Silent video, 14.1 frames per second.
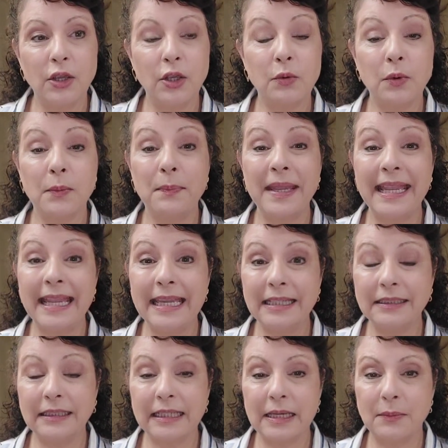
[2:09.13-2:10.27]
who
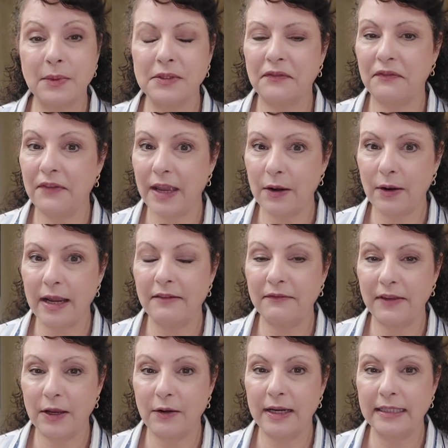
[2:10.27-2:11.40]
repeatedly was very,
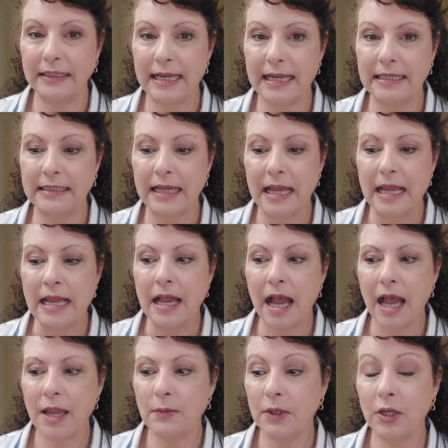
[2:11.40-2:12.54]
very late.
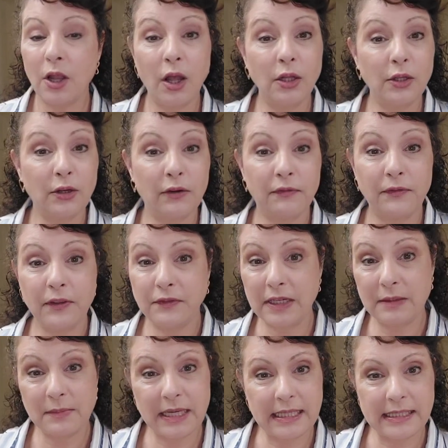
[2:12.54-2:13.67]
I would call her
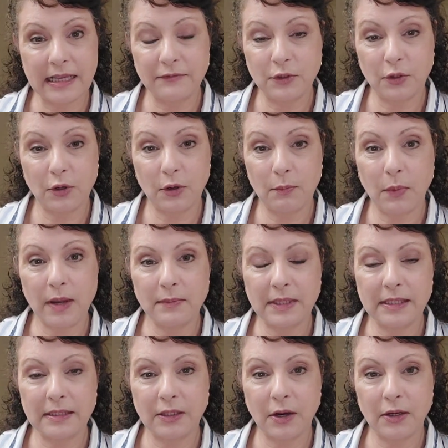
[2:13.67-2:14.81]
15 minutes after her
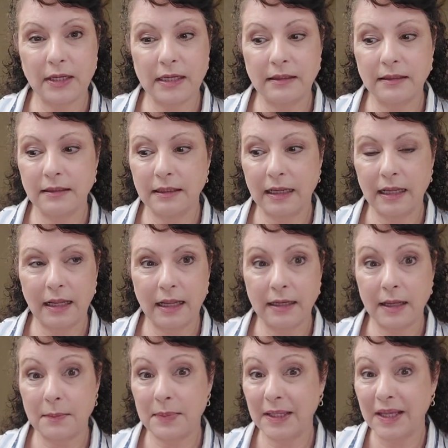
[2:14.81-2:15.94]
appointment started, and
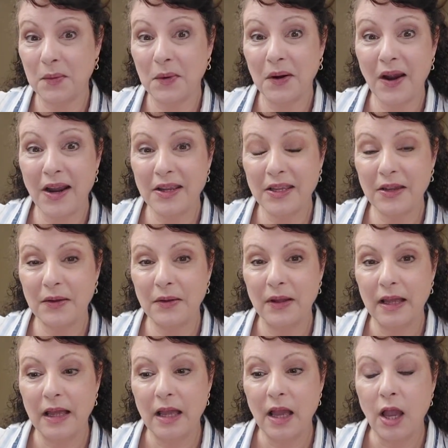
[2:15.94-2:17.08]
I'd be like, where are you?
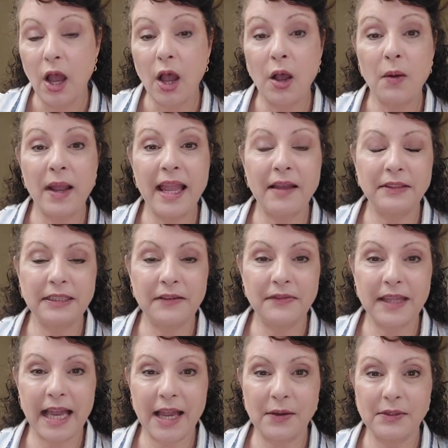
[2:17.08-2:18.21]
Oh, I haven't left
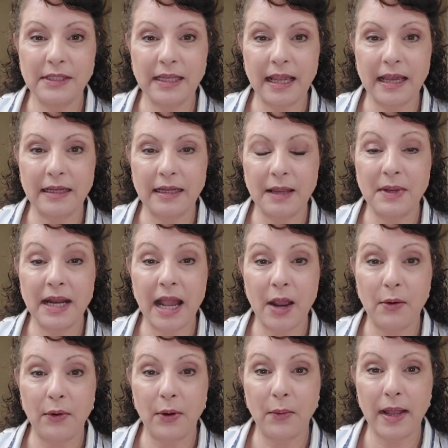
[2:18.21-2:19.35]
the house yet. I'm an
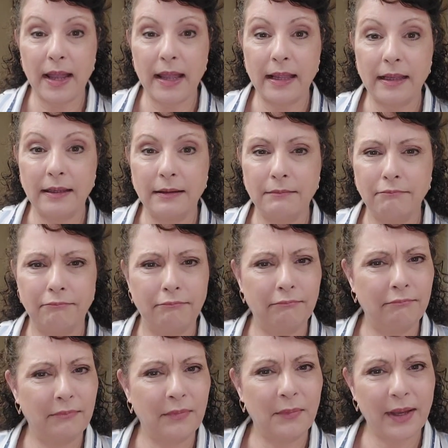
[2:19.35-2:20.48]
hour away.
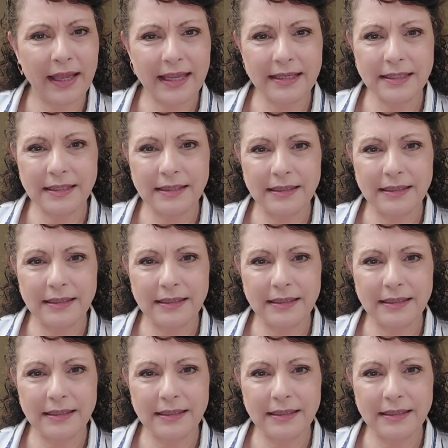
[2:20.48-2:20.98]
What?